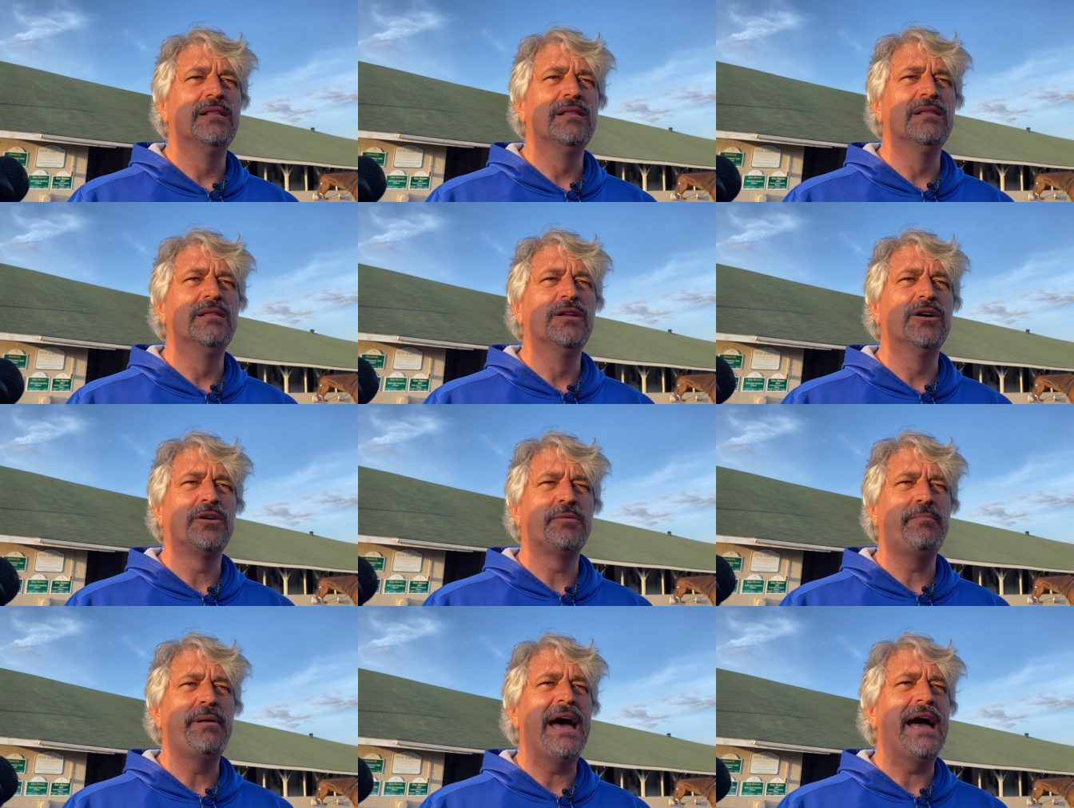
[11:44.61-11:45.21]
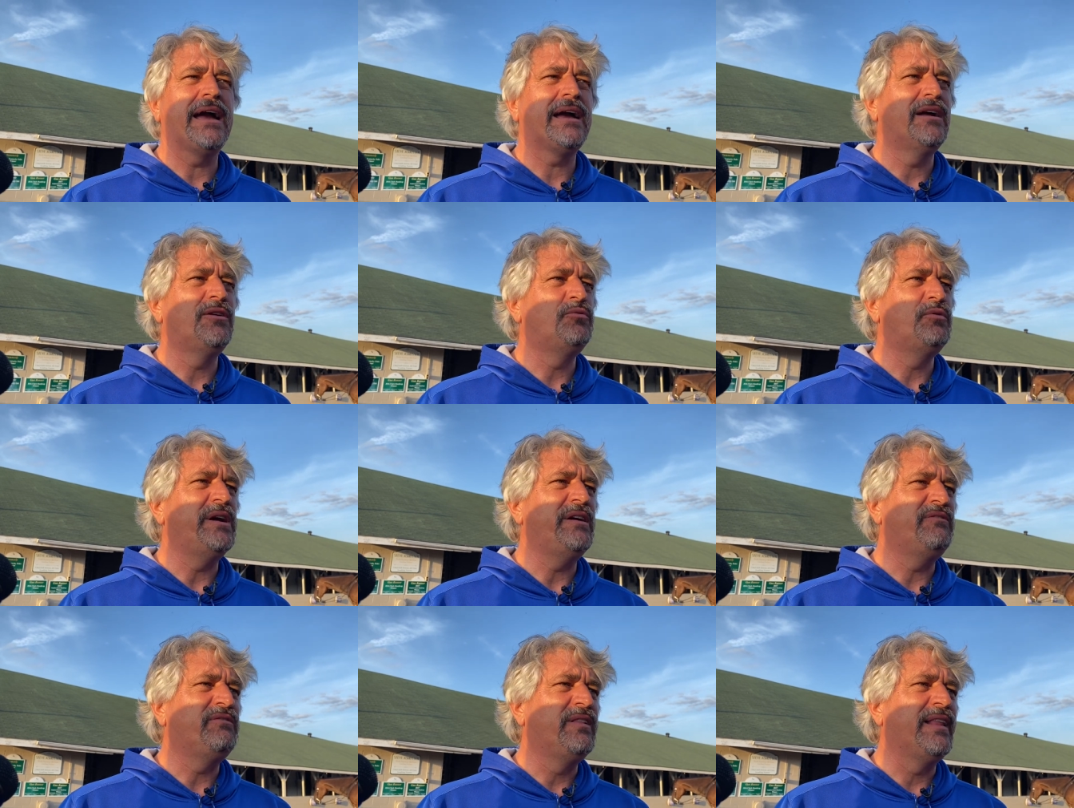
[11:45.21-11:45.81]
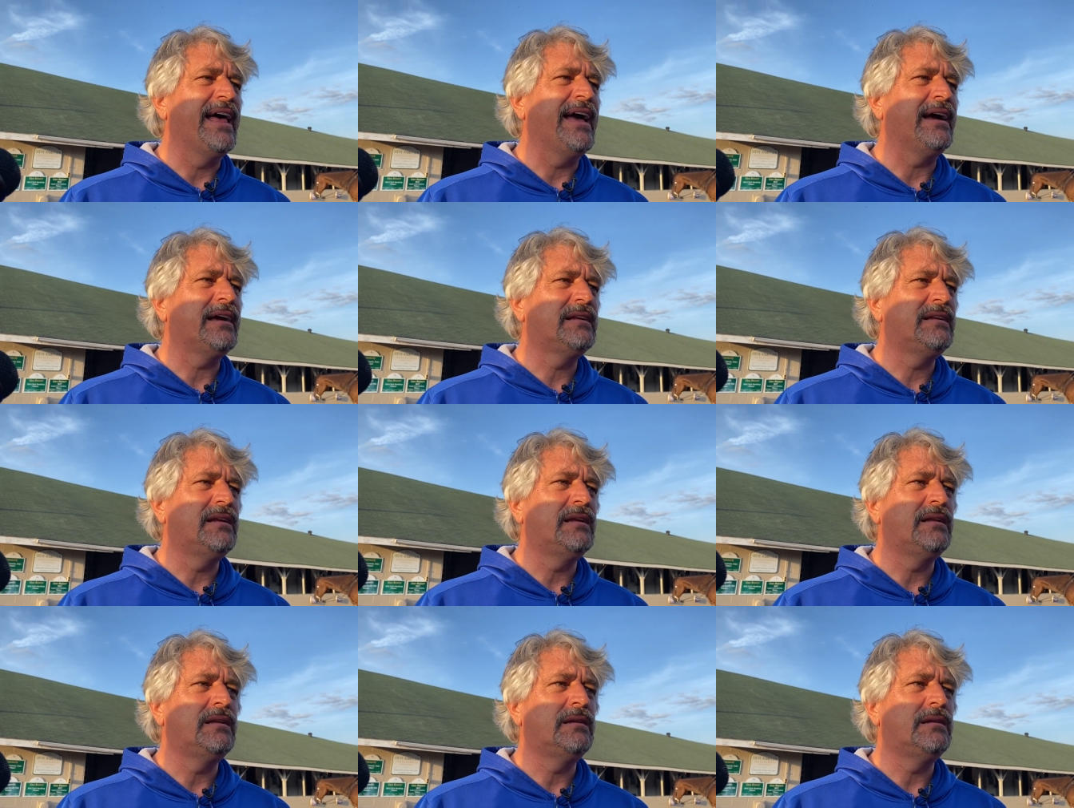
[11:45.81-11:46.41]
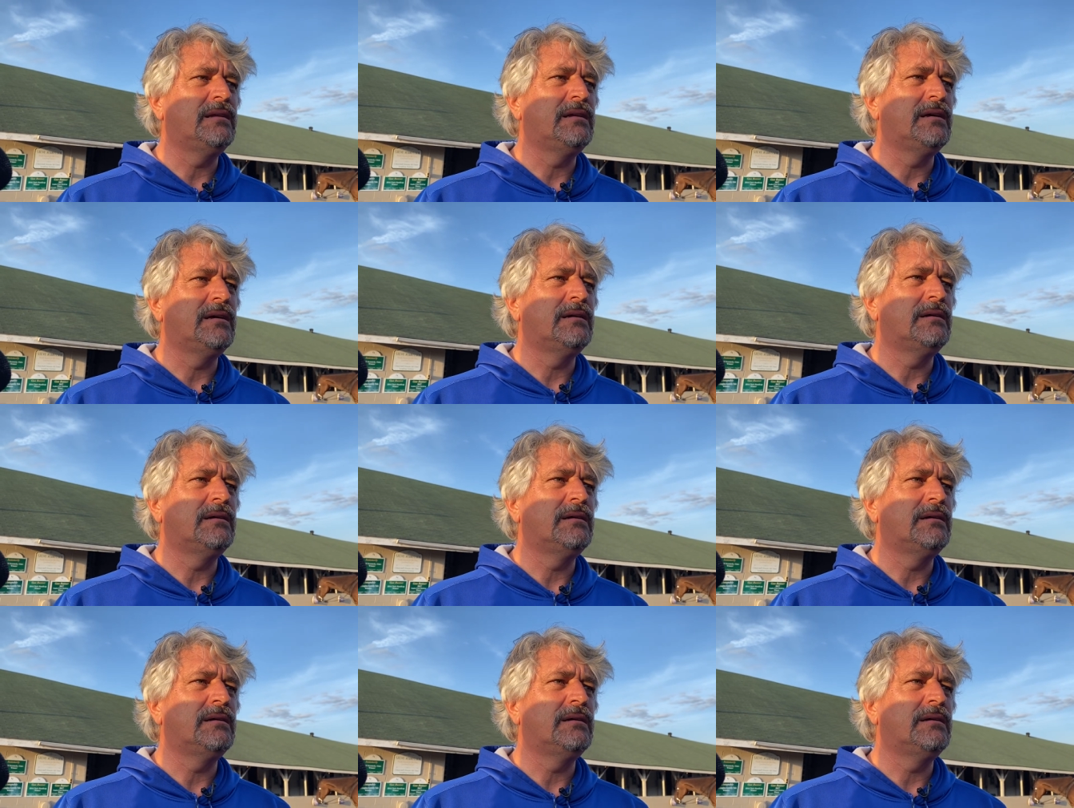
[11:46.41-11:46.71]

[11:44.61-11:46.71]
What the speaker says: look back and reflect and,